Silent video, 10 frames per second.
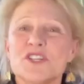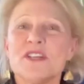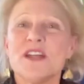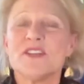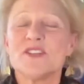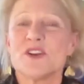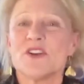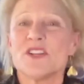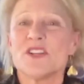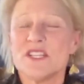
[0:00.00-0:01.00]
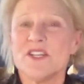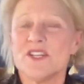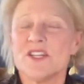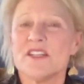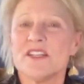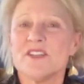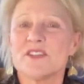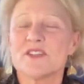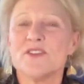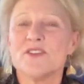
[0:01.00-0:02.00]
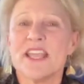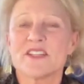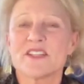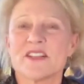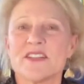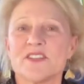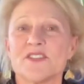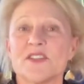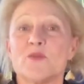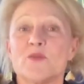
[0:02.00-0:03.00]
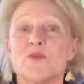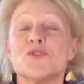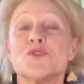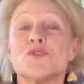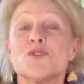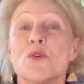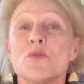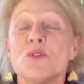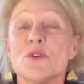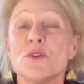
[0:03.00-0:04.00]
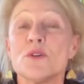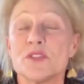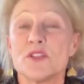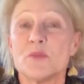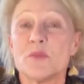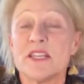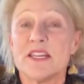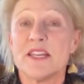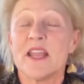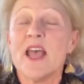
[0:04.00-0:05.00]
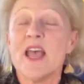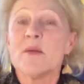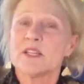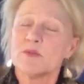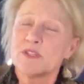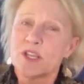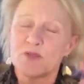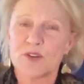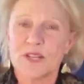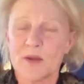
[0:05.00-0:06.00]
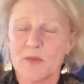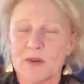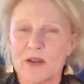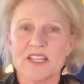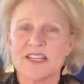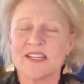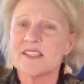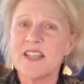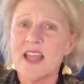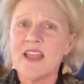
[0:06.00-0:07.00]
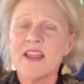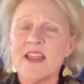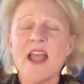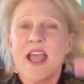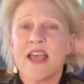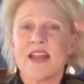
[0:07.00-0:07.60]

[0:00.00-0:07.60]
she and I started teaching these learning annex classes, and I was so nervous at the beginning because I was going to forget what I was going to say,